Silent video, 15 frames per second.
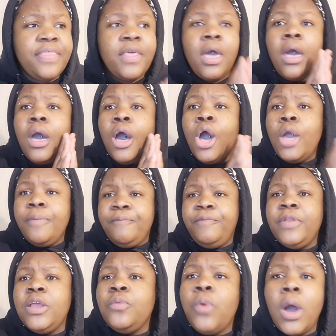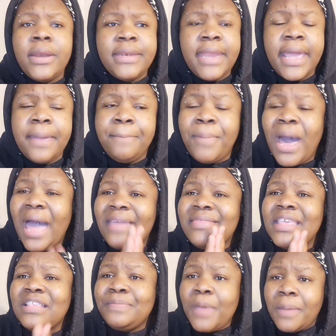with, hopefully one day. But
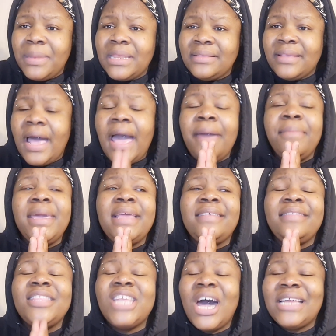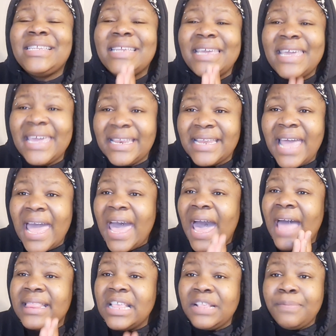at this moment in time, it's not it.
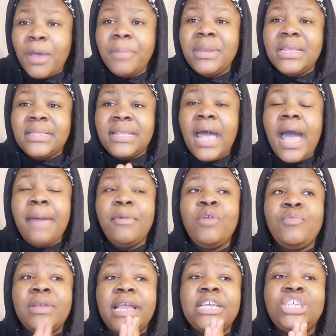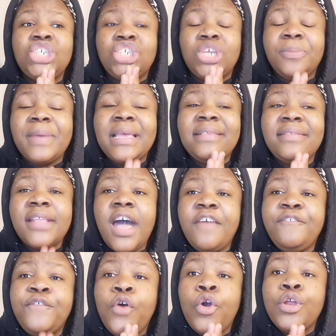At this moment in time, a relationship is
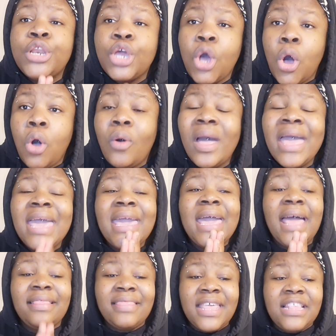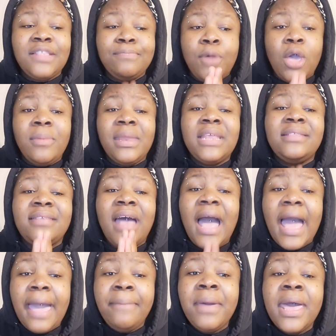not for Nicole. At this moment in
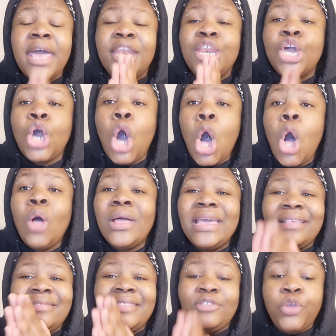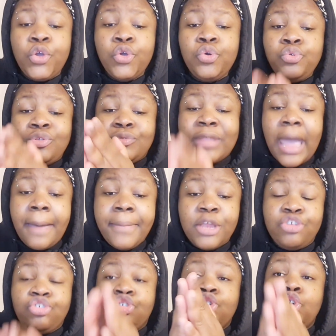time, Nicole is too
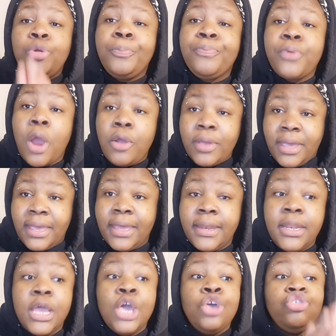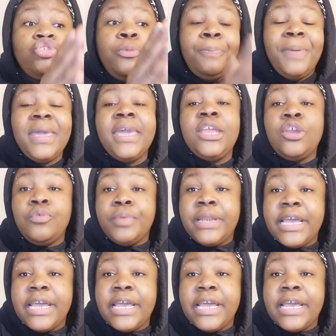damaged, too broken to be in a